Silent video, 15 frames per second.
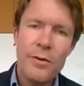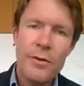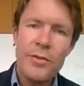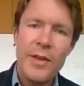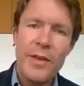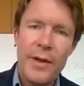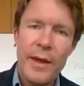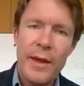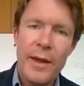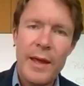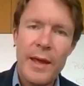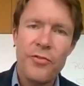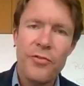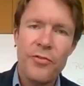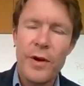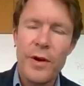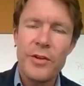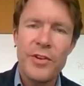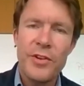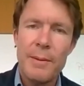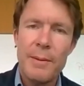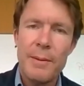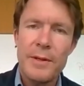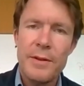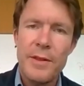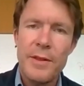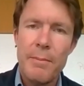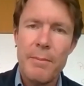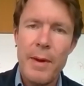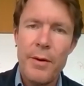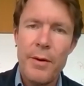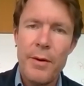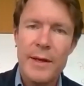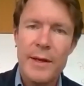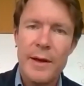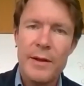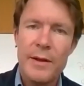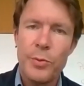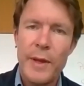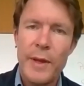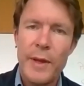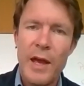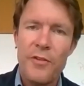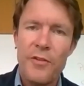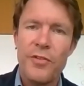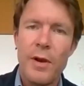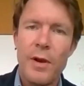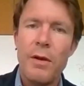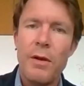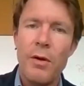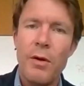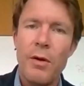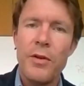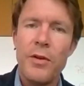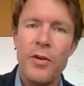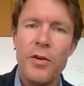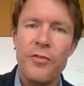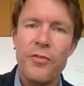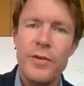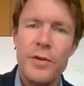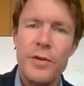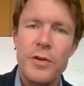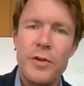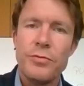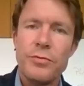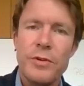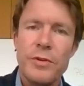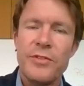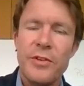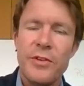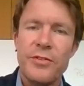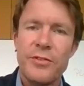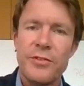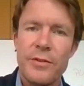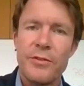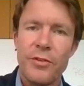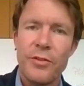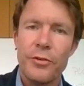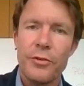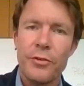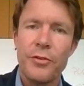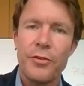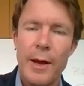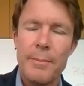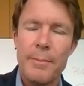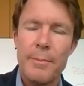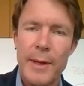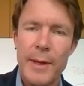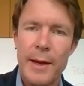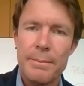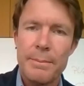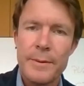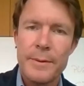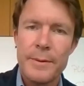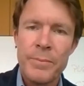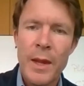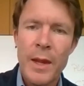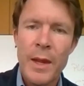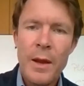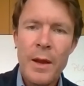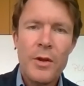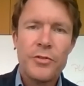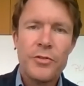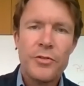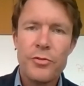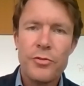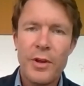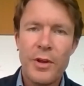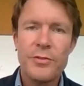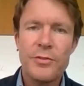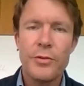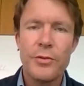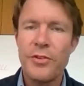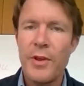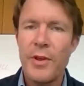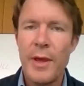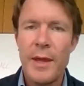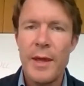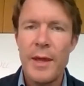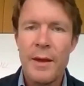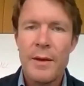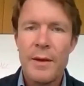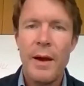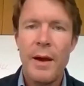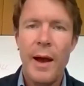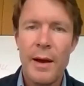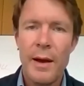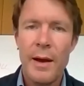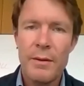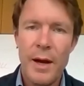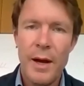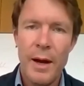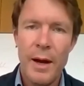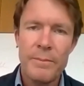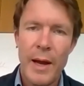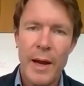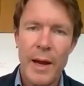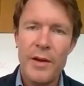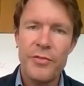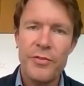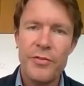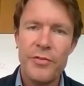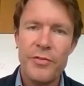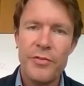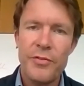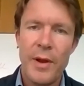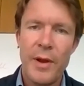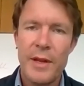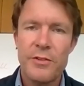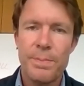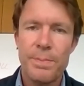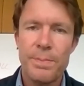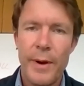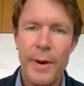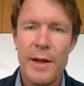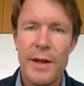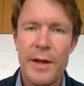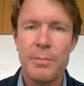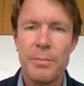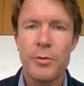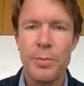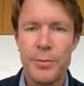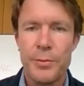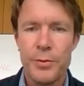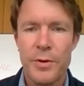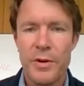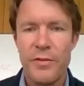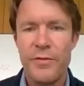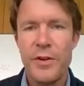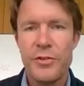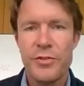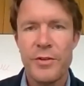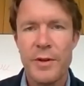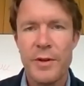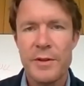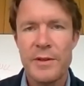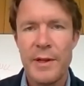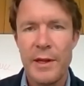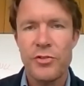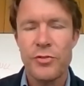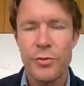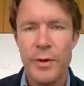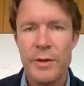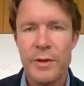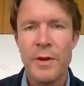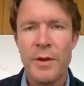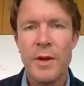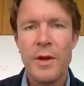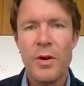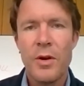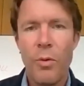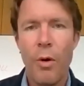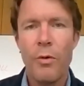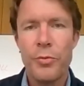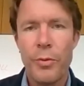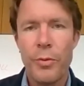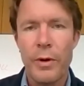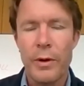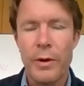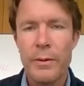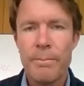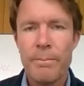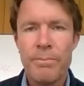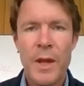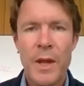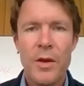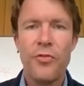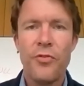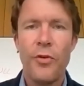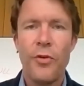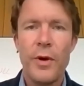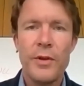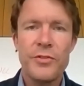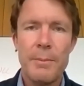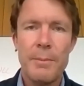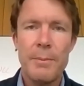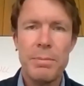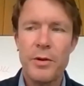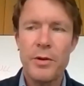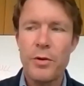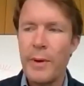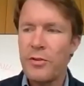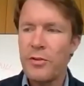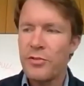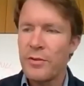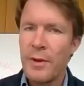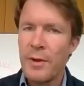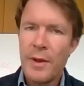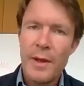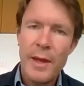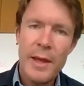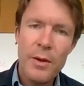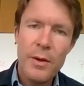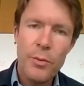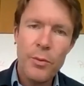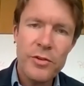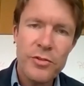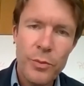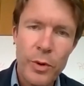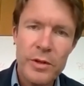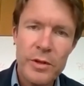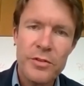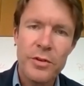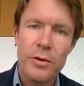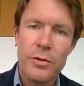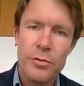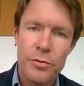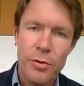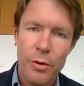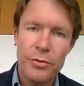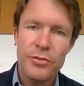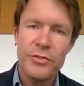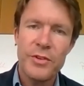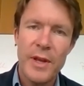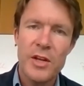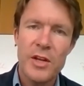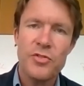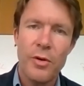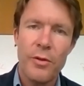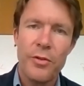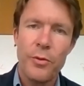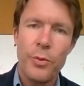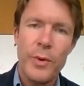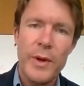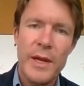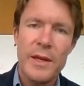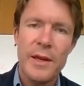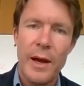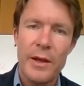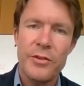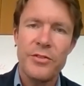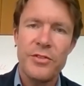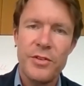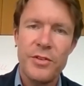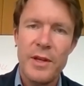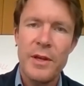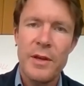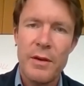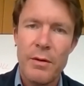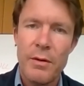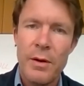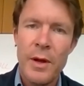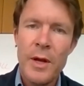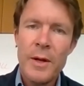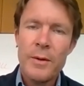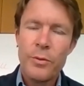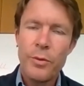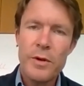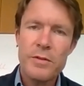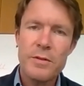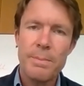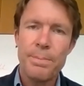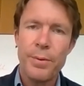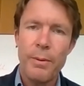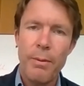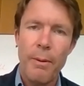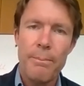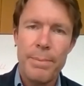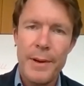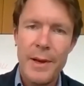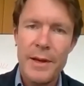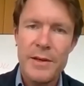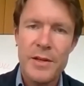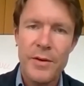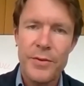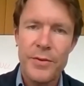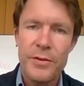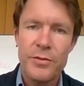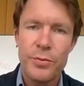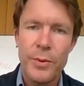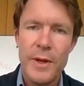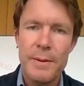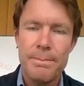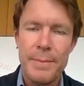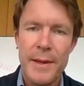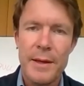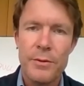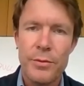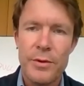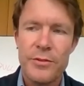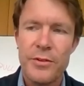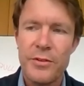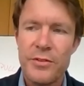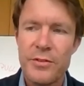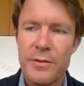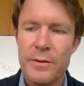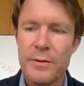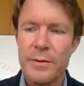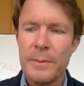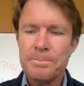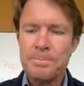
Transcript: on the other hand, for example, in the Americas, we have a lot of new resistance also coming up. So just to say, I have now a standard spray and some computer vision attached to it won't work. For example, the question, hey, what is the growth stage of the weed I see here? What is the probability of this weed being resistant?